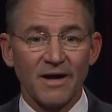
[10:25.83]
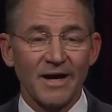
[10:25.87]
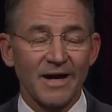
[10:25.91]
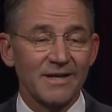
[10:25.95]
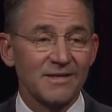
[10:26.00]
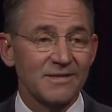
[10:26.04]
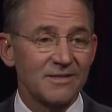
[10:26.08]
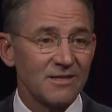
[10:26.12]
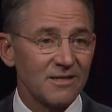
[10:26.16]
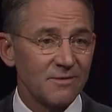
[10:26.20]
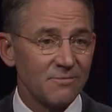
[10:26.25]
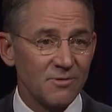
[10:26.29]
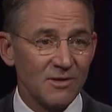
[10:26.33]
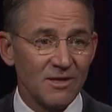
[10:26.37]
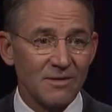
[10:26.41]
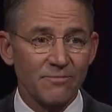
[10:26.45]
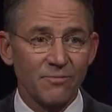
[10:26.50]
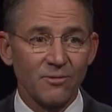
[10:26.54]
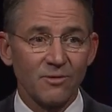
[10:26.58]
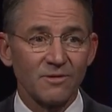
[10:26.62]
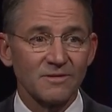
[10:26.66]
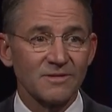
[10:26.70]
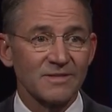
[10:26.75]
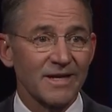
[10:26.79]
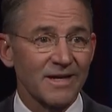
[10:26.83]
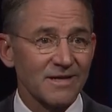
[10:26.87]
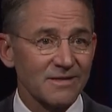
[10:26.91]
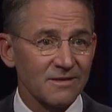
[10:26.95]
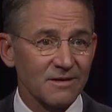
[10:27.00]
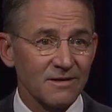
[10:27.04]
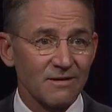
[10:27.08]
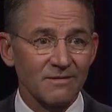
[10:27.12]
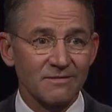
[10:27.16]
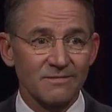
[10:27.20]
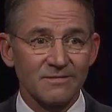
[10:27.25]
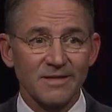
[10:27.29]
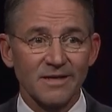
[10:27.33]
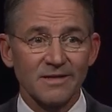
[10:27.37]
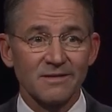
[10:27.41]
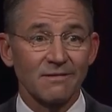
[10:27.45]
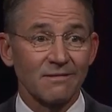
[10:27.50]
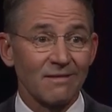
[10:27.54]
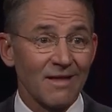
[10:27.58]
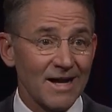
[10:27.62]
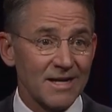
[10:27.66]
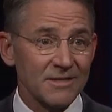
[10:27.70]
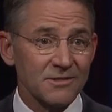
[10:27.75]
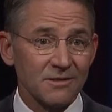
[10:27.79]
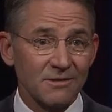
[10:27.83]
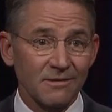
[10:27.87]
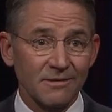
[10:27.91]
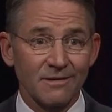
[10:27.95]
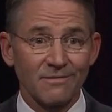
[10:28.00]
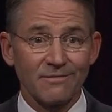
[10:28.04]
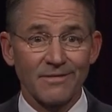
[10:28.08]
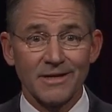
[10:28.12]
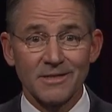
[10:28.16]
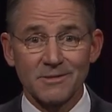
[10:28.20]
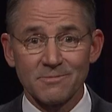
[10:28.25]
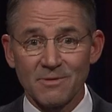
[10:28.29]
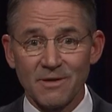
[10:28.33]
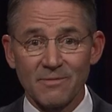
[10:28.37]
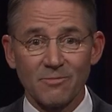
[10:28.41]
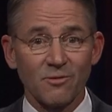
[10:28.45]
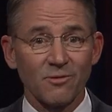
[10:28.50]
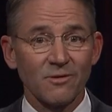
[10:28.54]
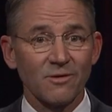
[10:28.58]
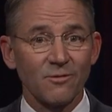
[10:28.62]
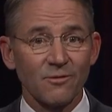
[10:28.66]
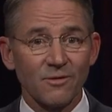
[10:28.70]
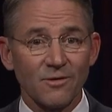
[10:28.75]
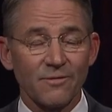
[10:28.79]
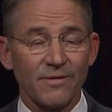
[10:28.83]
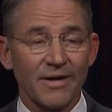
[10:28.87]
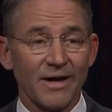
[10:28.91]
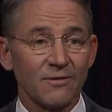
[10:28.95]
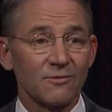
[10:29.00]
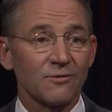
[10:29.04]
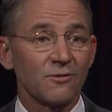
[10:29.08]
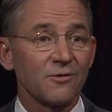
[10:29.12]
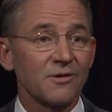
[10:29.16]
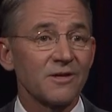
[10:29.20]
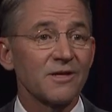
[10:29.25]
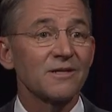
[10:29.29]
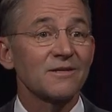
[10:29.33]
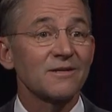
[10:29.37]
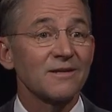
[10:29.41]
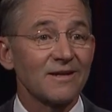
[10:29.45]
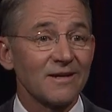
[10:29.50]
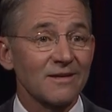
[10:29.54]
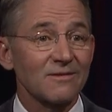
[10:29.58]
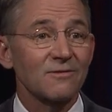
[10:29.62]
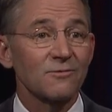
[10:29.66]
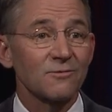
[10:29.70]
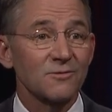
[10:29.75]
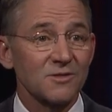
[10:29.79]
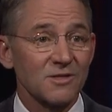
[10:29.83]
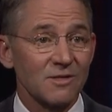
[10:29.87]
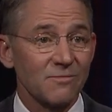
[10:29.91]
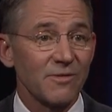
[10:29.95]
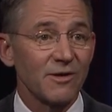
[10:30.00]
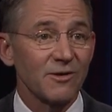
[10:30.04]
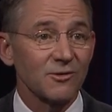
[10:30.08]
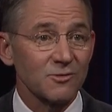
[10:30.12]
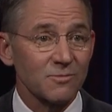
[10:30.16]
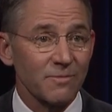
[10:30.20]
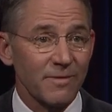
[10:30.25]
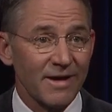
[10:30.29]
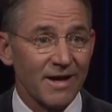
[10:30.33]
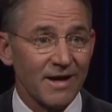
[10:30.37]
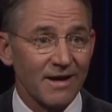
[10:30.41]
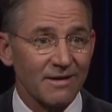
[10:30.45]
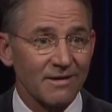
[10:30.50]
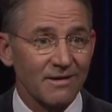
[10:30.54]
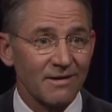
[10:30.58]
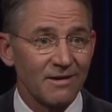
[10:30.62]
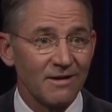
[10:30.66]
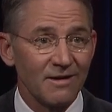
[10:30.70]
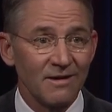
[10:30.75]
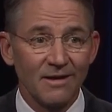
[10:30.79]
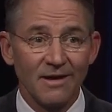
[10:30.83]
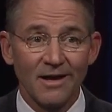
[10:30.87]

IT people, technical, technologically advanced people going around looking to get those emails back.